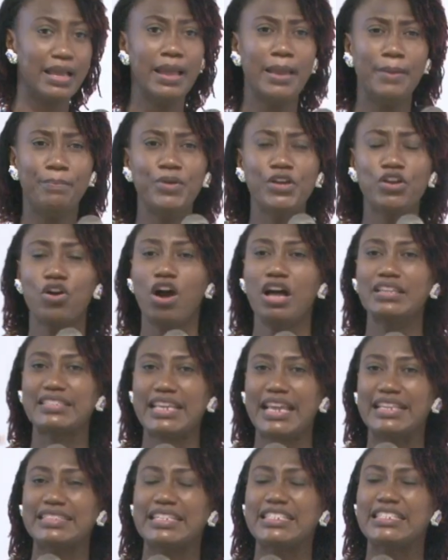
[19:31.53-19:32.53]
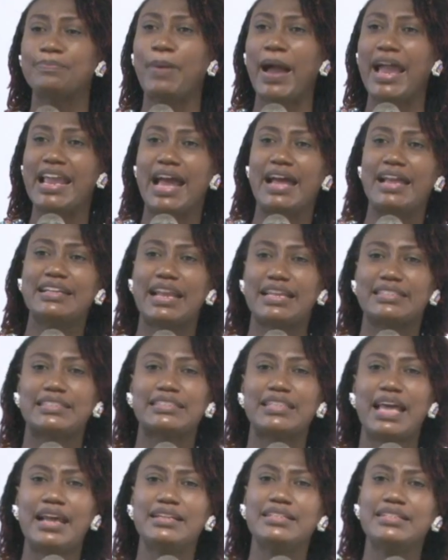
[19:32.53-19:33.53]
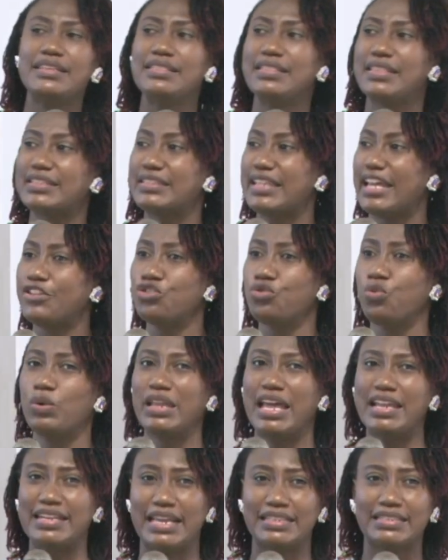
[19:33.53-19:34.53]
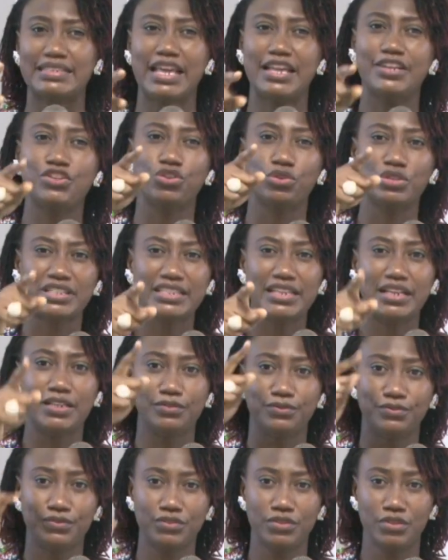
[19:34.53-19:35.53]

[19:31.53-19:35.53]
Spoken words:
Because it is by understanding this that you will understand yourself